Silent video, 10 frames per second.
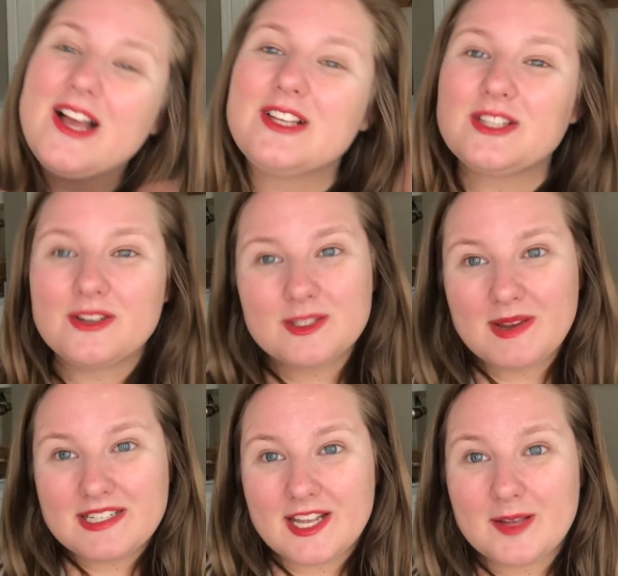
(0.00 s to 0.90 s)
So those are my
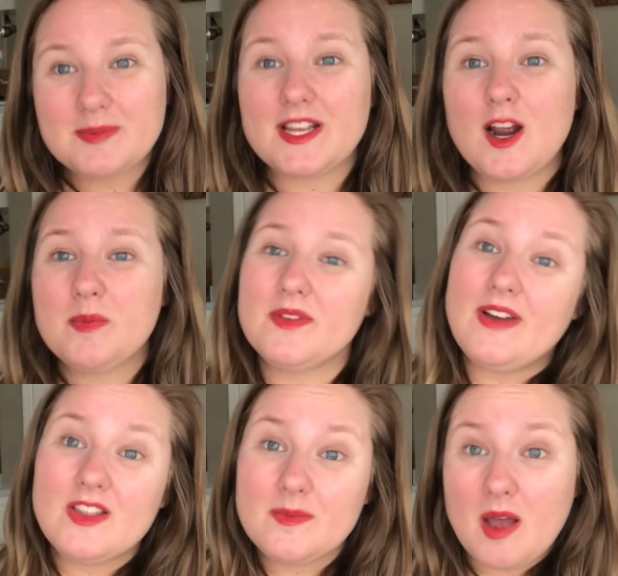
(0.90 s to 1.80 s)
tips. I hope you
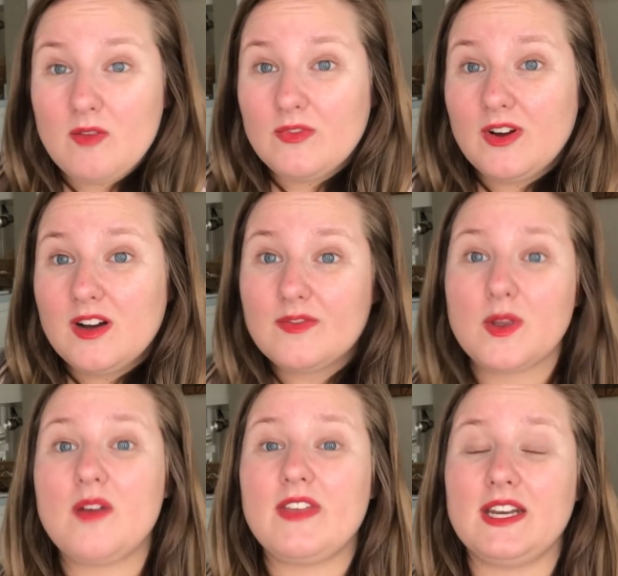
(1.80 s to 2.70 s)
found them helpful. If you
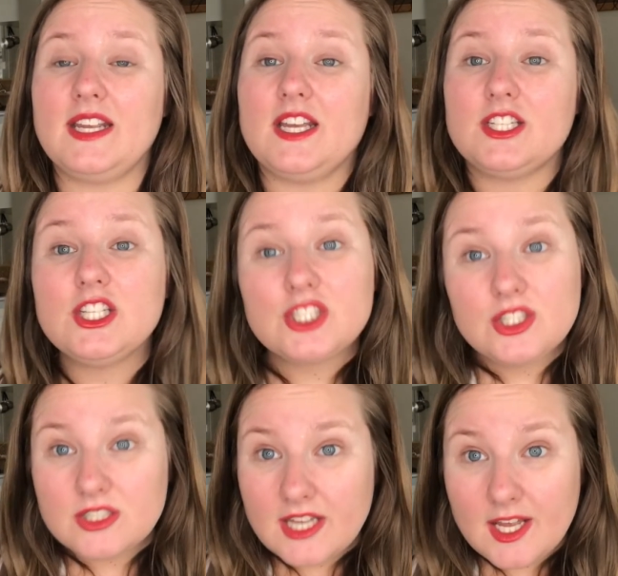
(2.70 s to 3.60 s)
have any
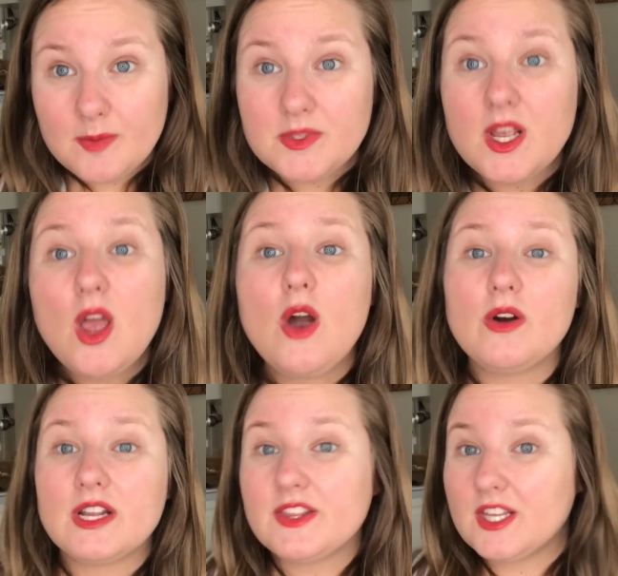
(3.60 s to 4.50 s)
additional tips or
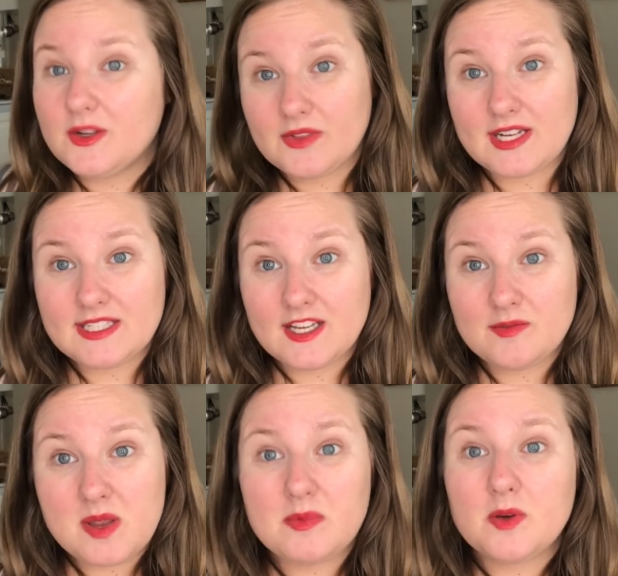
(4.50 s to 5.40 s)
anything you'd like to give
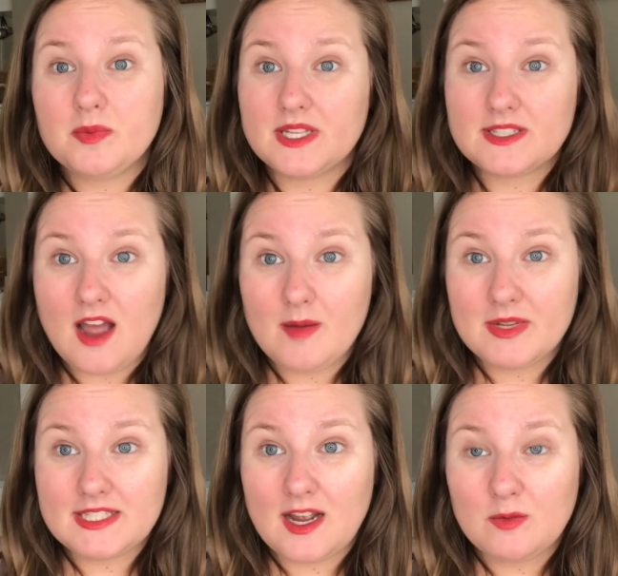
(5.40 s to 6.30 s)
people, please
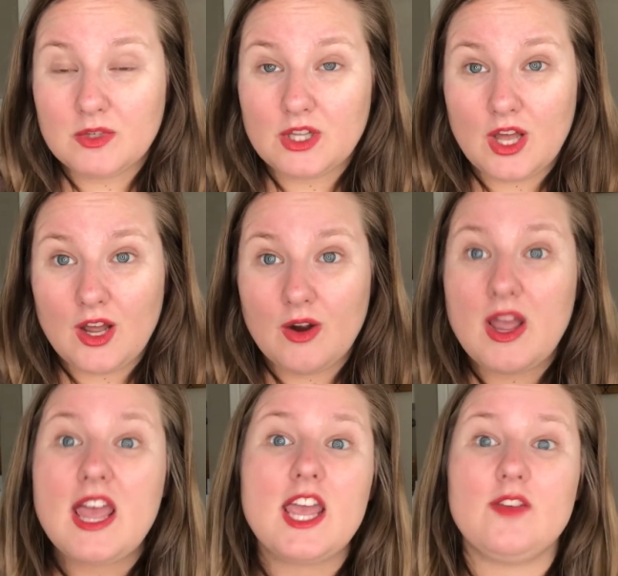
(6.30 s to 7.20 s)
comment down below.
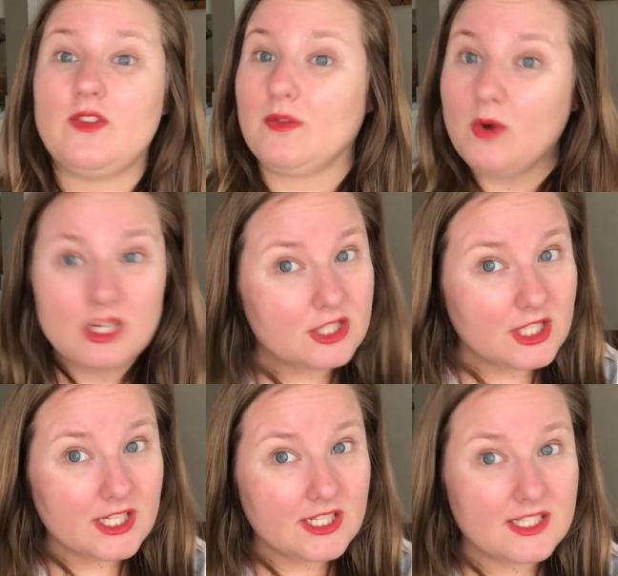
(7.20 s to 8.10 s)
If you have
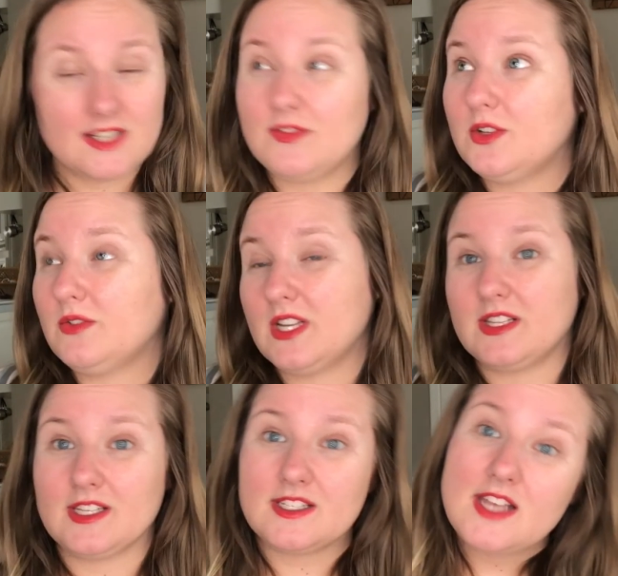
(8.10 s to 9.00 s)
questions, if you think
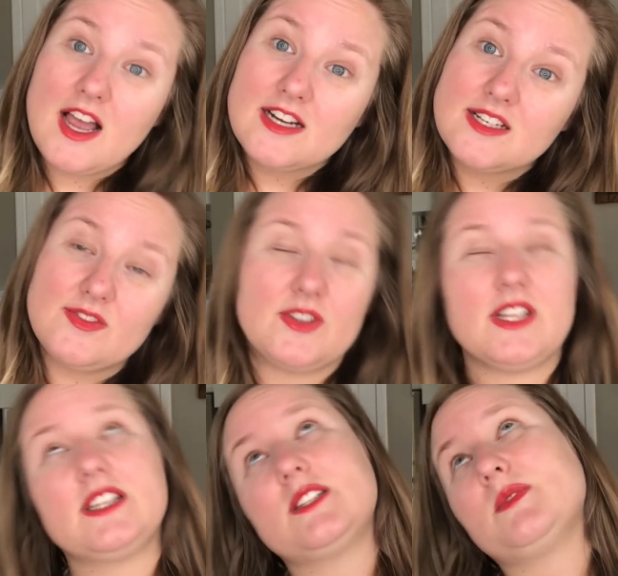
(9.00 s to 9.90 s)
this sucked, if you
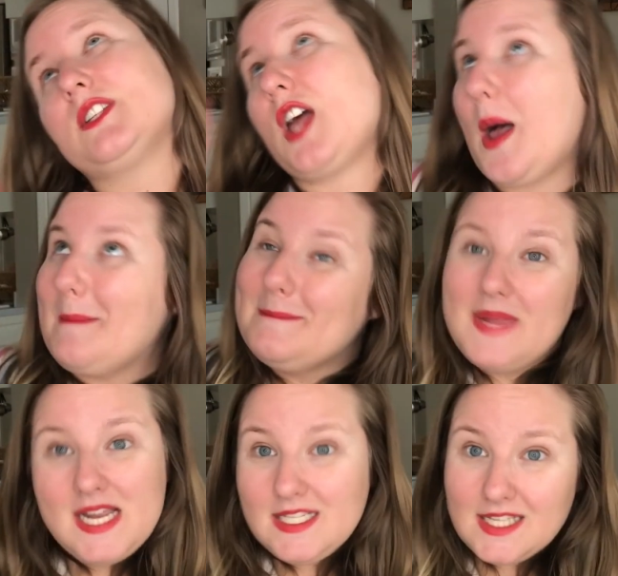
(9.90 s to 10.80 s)
think this was
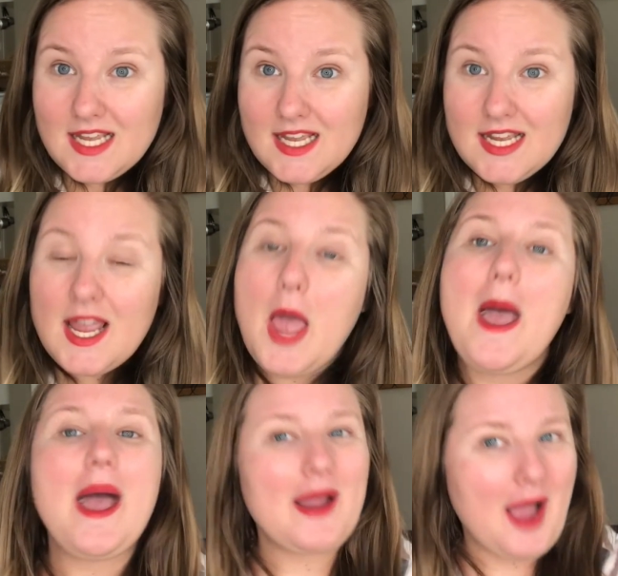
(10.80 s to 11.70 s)
amazing,
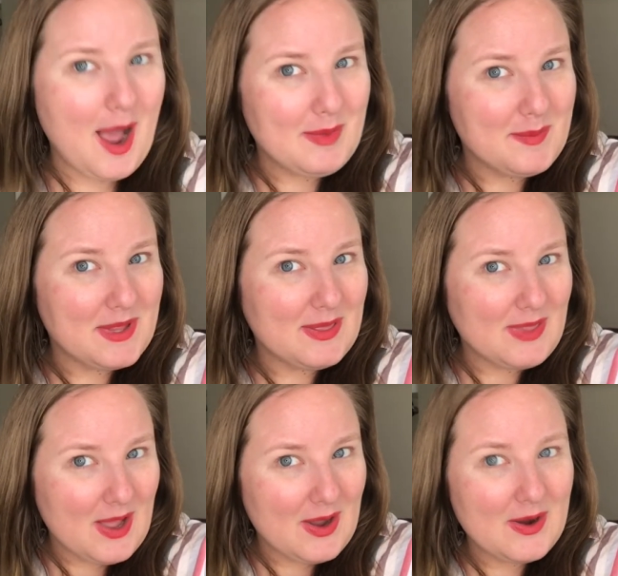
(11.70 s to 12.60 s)
comment below.
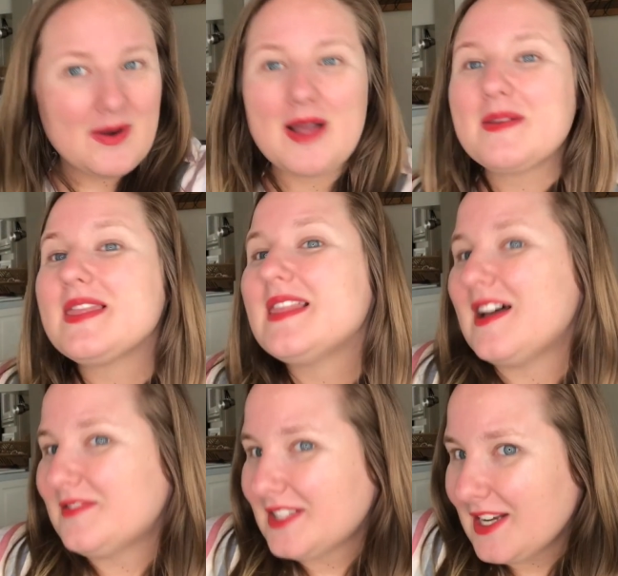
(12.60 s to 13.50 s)
I would
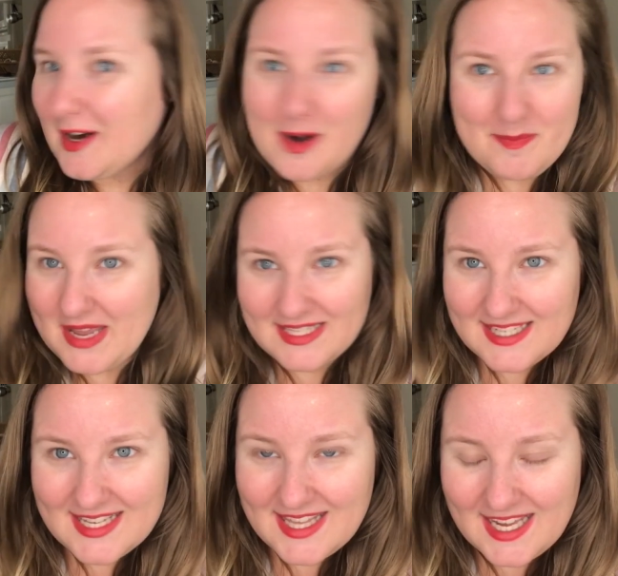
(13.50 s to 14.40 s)
love to hear
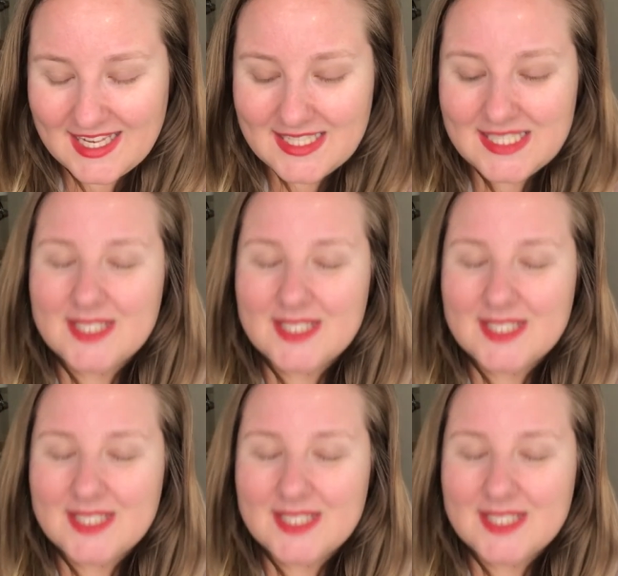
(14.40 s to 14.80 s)
amazing things.